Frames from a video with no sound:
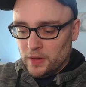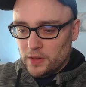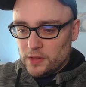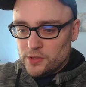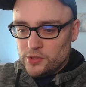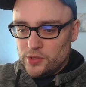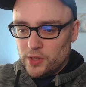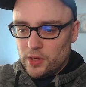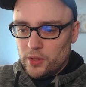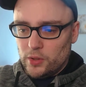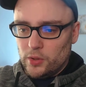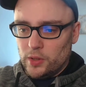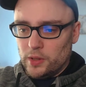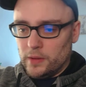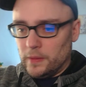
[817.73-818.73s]

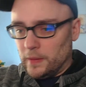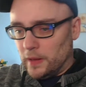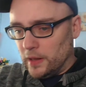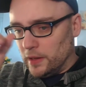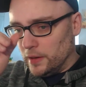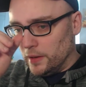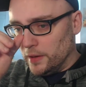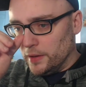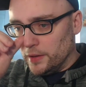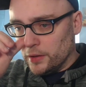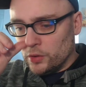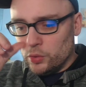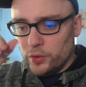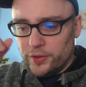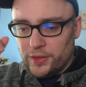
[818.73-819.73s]
So a
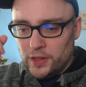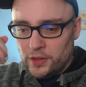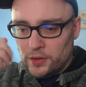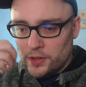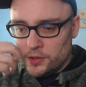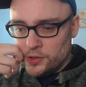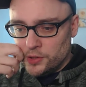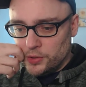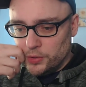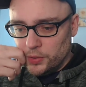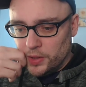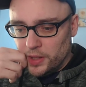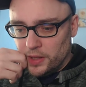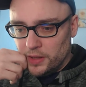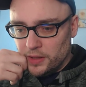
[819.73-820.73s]
cool thing you can do
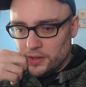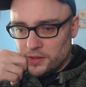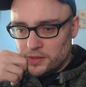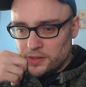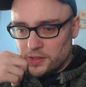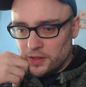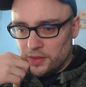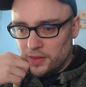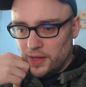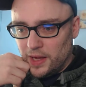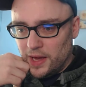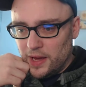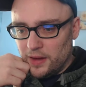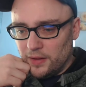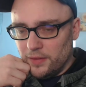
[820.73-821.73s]
is they
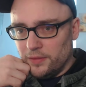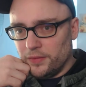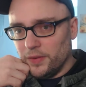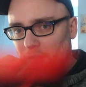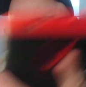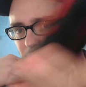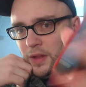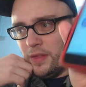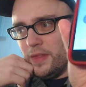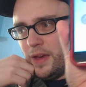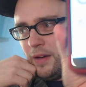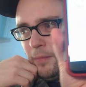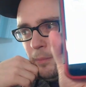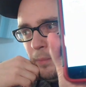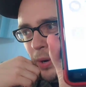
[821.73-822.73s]
have
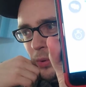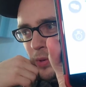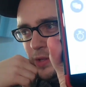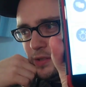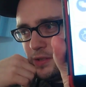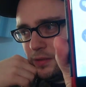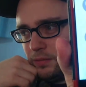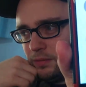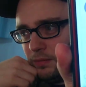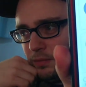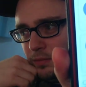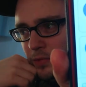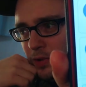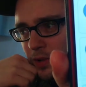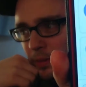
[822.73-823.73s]
bonus
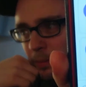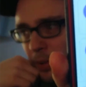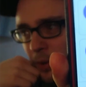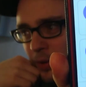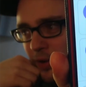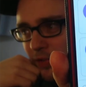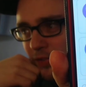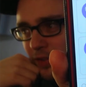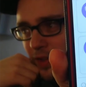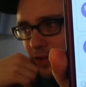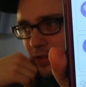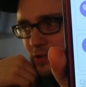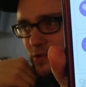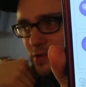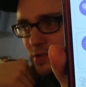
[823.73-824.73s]

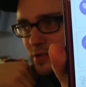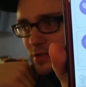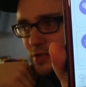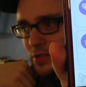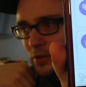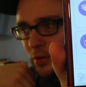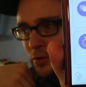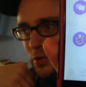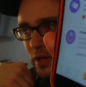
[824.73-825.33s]
skills, so you